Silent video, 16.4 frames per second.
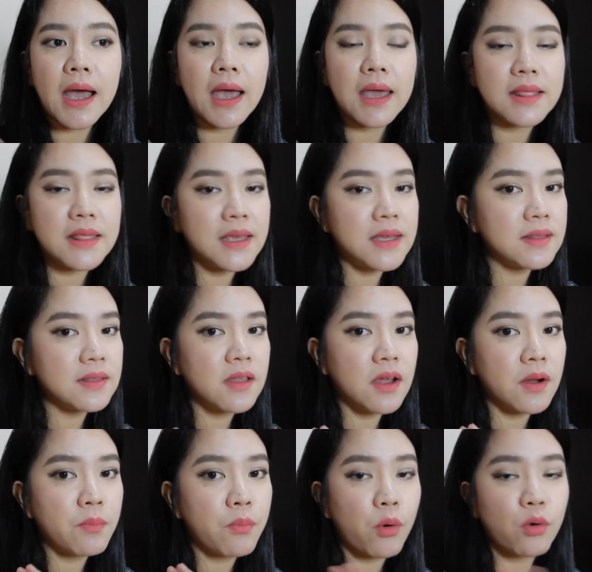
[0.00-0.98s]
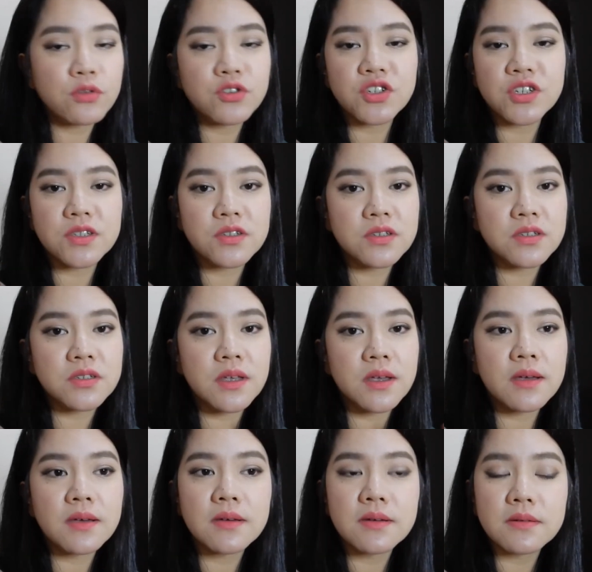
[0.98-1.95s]
I think they're both just
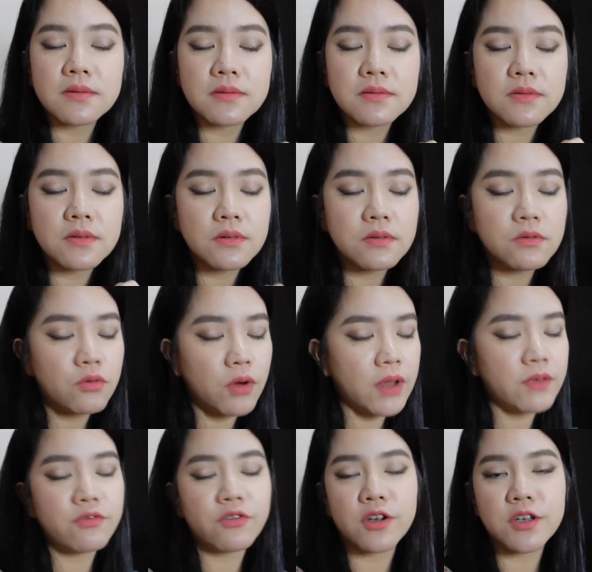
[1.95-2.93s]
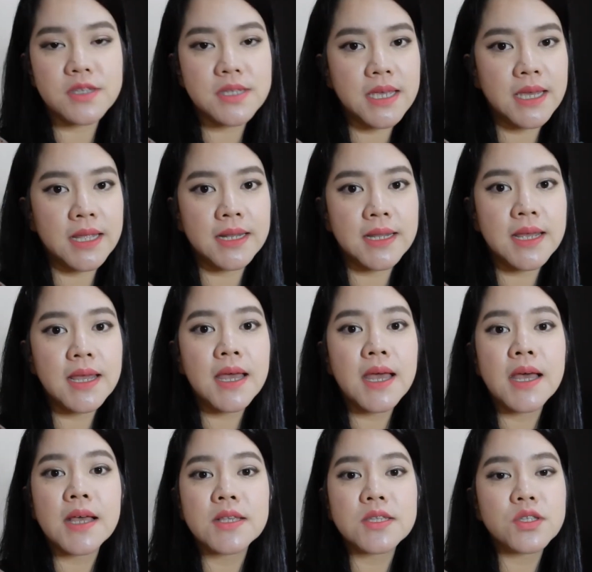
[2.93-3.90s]
great for your skin.
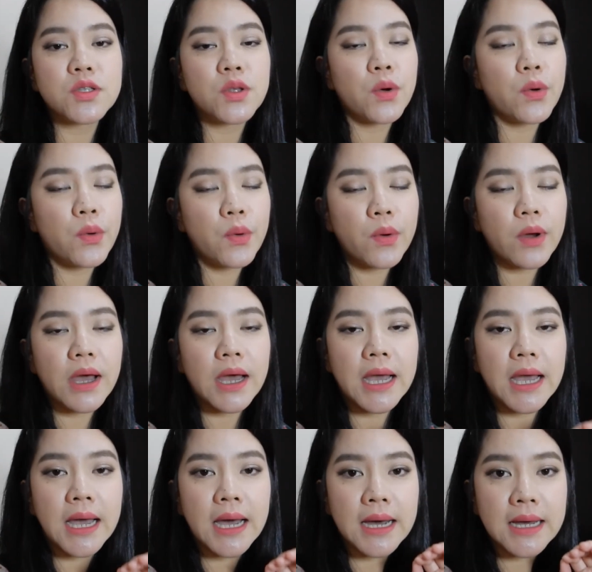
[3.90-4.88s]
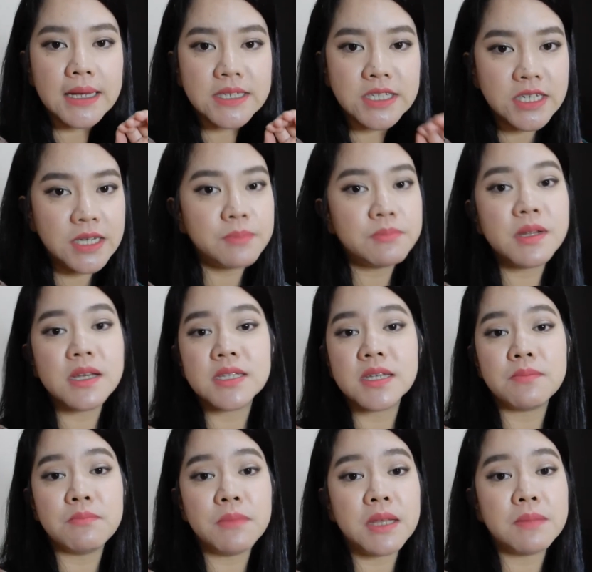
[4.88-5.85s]
So uh, cheap
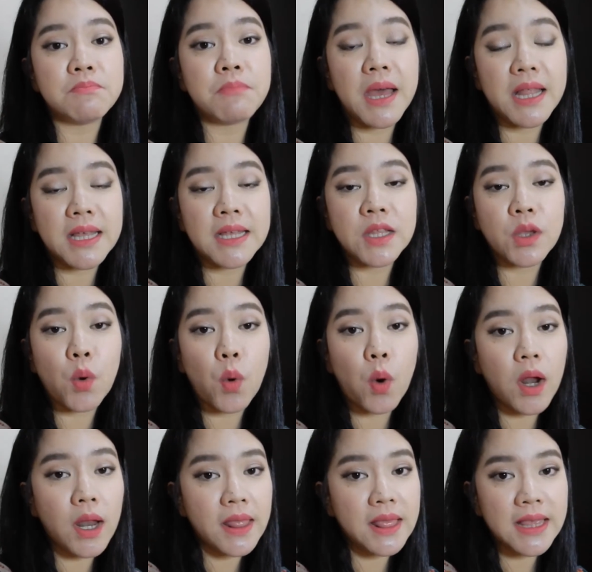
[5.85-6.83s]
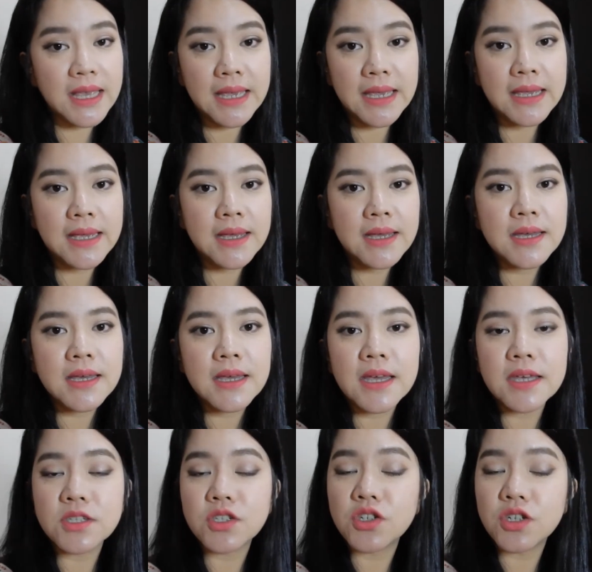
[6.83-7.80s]
doesn't mean bad in quality,
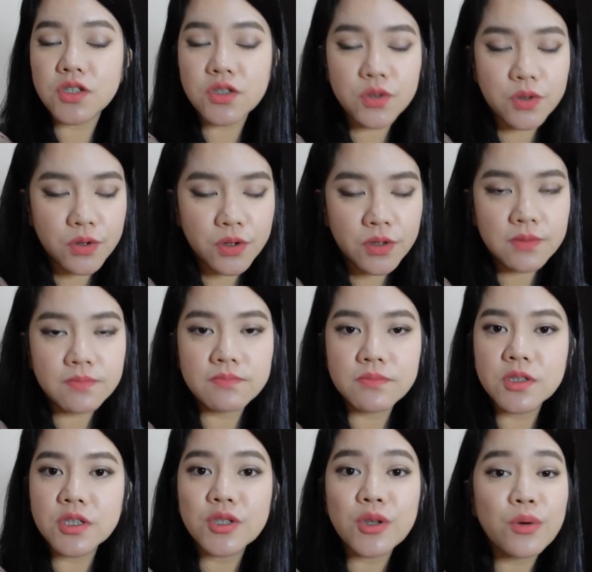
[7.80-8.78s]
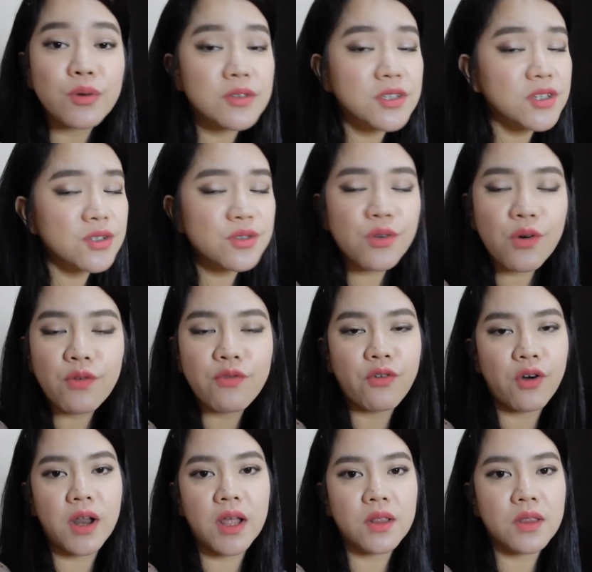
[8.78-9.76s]
it's just good. So just go
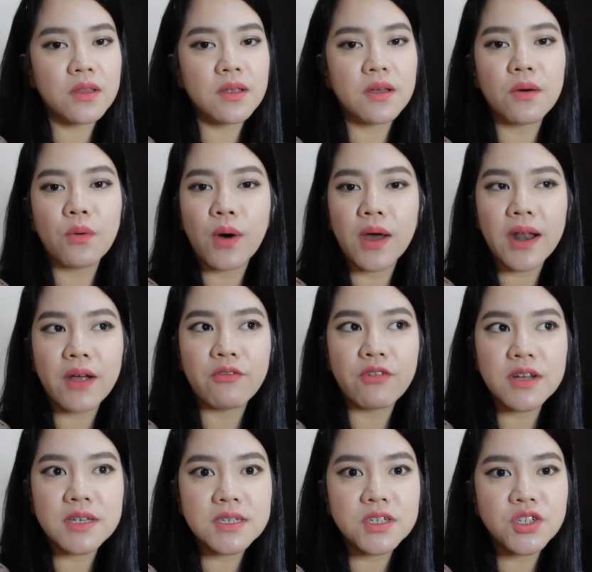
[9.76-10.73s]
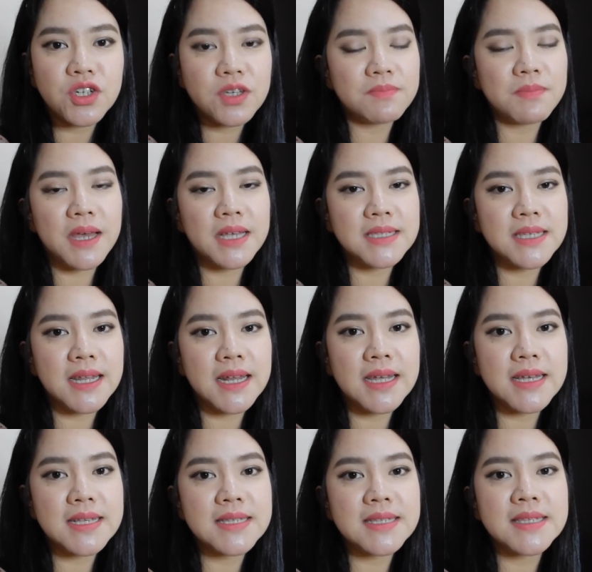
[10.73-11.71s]
for it, whatever sheet mask it
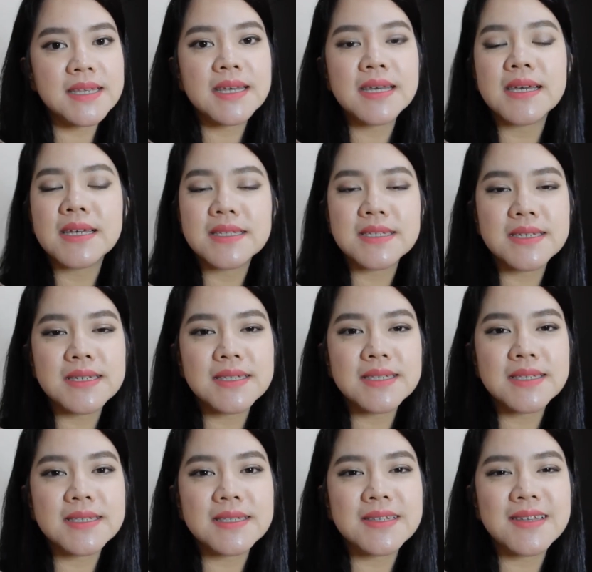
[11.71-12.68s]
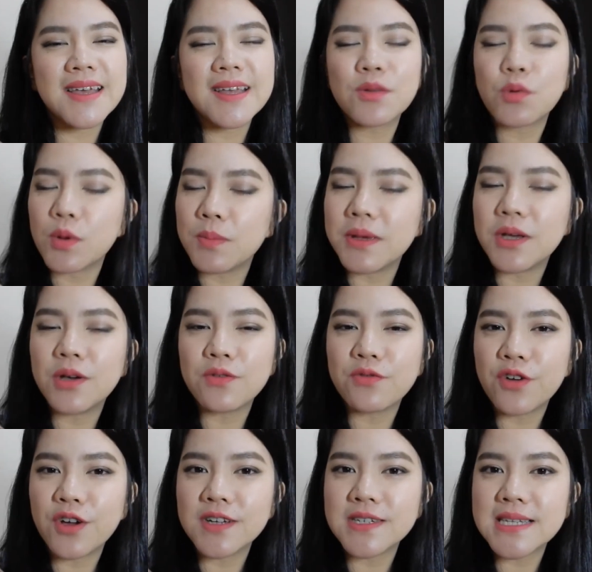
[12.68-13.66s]
is, just it will be good
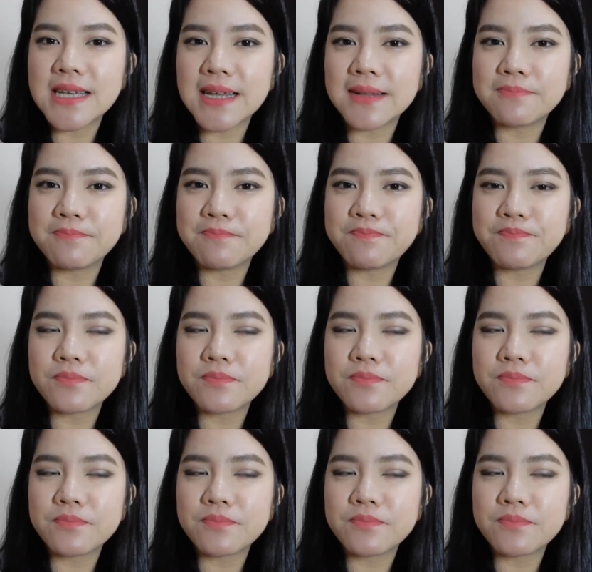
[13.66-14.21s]
for your skin.